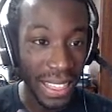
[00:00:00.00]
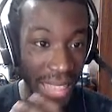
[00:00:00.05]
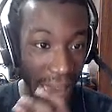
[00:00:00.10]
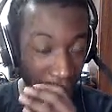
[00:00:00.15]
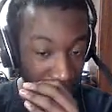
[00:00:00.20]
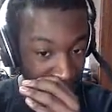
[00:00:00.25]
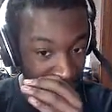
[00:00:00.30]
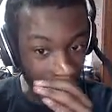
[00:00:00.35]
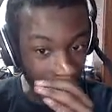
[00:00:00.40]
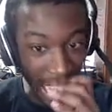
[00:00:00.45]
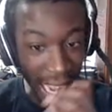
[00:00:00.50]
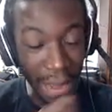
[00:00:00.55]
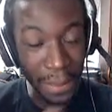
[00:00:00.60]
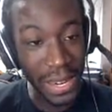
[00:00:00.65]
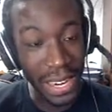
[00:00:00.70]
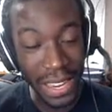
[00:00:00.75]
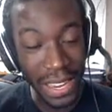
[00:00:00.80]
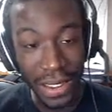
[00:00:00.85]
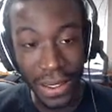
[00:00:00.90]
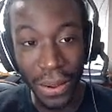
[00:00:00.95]
That was
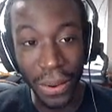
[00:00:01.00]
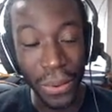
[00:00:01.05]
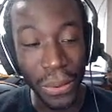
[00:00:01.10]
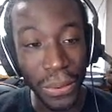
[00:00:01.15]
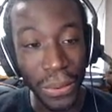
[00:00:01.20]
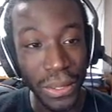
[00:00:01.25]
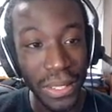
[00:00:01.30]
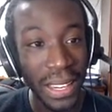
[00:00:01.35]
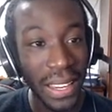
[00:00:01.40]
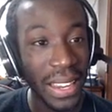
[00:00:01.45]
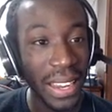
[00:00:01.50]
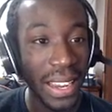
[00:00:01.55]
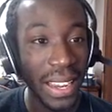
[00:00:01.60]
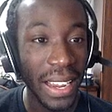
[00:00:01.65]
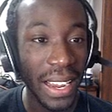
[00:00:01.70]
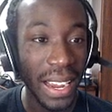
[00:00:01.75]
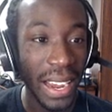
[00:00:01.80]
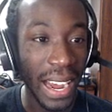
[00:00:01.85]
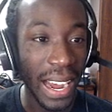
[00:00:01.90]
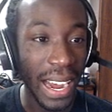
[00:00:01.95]
comedy gold.
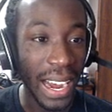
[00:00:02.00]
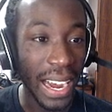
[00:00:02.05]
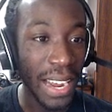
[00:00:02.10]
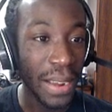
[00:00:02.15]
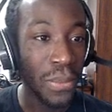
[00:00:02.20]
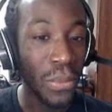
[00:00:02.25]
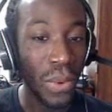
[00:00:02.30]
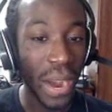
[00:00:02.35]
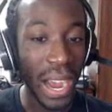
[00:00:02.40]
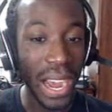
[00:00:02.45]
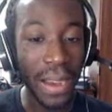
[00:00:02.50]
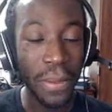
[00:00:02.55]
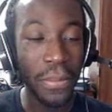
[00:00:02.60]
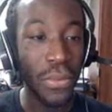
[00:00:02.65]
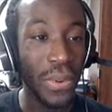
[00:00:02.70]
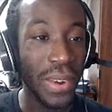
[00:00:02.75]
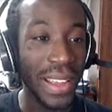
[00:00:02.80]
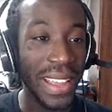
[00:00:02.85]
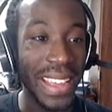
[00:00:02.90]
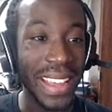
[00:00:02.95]

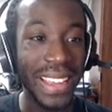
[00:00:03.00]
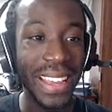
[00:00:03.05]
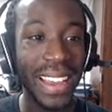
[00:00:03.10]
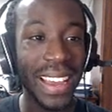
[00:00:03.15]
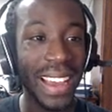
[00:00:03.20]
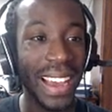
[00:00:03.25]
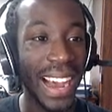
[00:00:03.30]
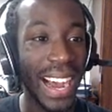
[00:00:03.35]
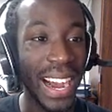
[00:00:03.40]
I'm weak.